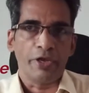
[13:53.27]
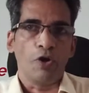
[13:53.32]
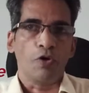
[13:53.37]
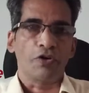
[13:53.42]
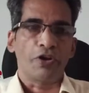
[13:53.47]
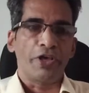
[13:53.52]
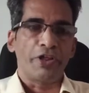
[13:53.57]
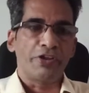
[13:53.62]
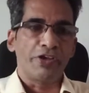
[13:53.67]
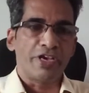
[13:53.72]

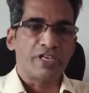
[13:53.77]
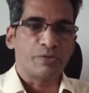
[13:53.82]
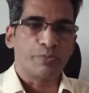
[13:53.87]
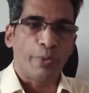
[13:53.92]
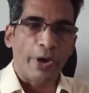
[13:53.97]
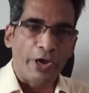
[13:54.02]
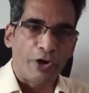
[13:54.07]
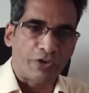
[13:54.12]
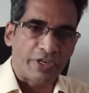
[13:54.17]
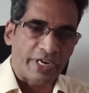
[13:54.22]
Your area is
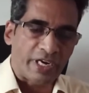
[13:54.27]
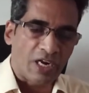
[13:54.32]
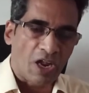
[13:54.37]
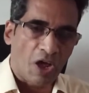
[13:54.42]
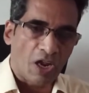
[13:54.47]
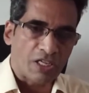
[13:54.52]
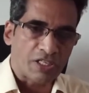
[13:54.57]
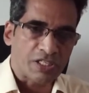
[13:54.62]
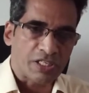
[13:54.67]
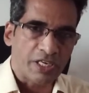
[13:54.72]

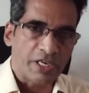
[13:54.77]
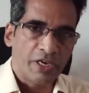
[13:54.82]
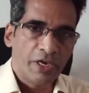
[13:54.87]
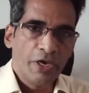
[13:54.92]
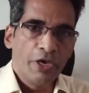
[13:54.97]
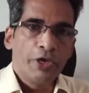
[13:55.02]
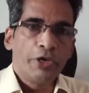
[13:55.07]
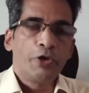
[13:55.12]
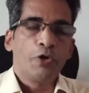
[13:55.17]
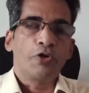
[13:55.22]
biotechnology.
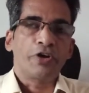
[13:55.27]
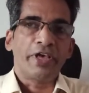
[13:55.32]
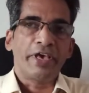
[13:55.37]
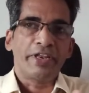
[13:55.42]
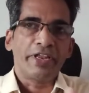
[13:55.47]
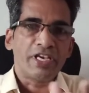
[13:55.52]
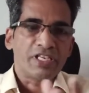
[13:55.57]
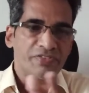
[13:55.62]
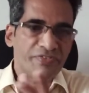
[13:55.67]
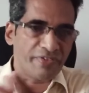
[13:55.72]
Your
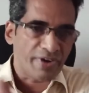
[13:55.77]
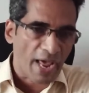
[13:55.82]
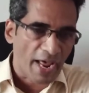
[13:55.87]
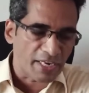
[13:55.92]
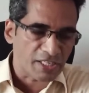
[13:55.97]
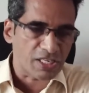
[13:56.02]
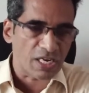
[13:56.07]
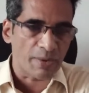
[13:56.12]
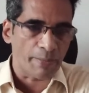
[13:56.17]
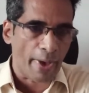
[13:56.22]
area is
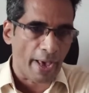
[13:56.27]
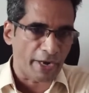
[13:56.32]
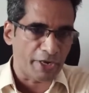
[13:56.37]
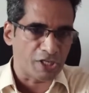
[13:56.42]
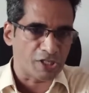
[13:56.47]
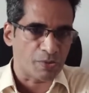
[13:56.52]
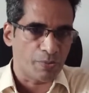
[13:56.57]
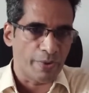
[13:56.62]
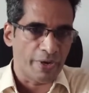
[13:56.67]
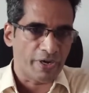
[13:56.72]
financial
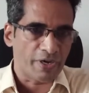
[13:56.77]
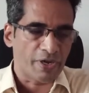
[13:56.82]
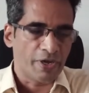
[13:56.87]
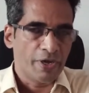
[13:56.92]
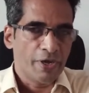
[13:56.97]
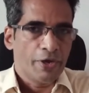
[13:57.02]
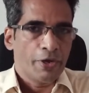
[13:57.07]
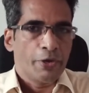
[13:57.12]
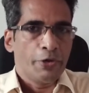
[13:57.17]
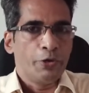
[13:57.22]
management.
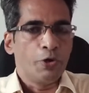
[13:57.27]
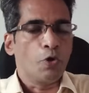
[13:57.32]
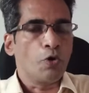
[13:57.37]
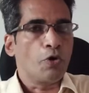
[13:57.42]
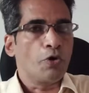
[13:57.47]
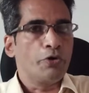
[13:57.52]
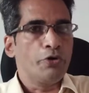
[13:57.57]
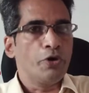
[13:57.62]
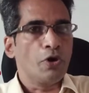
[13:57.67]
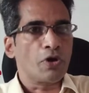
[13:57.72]

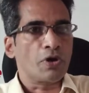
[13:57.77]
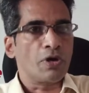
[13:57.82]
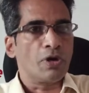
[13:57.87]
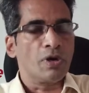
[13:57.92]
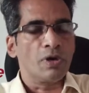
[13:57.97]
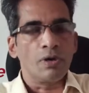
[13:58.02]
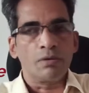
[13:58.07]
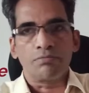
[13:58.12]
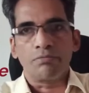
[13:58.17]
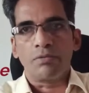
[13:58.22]
You're
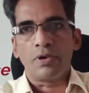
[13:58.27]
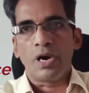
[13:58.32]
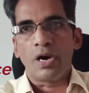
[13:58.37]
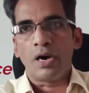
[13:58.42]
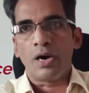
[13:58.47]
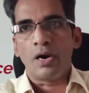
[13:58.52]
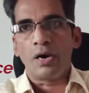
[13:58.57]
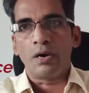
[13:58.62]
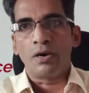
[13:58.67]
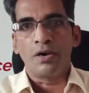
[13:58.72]

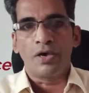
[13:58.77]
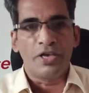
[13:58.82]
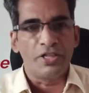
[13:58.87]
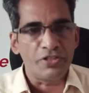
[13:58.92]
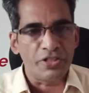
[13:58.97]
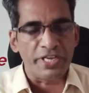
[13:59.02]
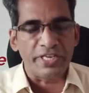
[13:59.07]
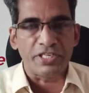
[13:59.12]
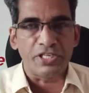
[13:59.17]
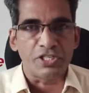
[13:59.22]
a
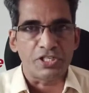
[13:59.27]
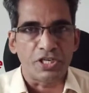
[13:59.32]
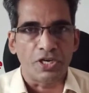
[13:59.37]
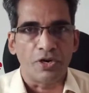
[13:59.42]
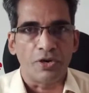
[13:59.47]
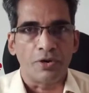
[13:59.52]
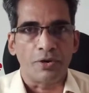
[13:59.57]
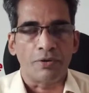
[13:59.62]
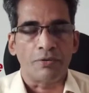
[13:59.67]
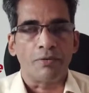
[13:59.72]
Hindi
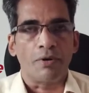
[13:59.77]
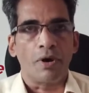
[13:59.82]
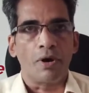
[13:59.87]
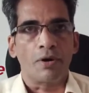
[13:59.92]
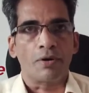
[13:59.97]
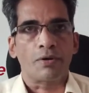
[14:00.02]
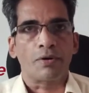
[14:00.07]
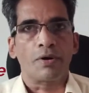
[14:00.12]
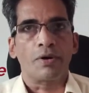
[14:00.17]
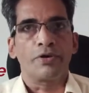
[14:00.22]
teacher,
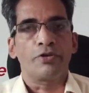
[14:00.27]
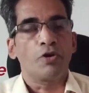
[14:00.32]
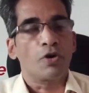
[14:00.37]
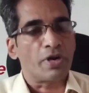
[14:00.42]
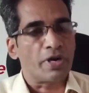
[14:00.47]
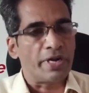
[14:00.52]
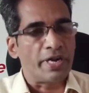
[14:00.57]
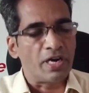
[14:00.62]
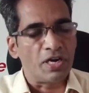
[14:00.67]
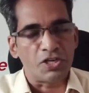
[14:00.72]
or
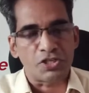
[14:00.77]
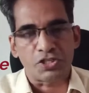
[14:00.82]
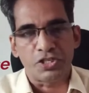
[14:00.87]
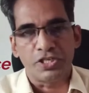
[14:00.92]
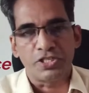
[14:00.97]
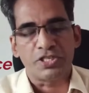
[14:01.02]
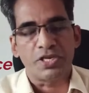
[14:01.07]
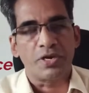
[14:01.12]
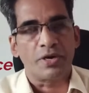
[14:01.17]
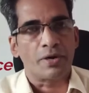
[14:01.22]
you're an English
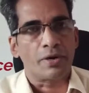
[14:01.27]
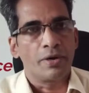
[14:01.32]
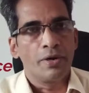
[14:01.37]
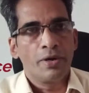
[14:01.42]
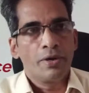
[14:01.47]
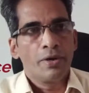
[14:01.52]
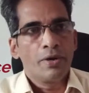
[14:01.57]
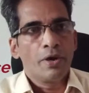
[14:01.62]
teacher.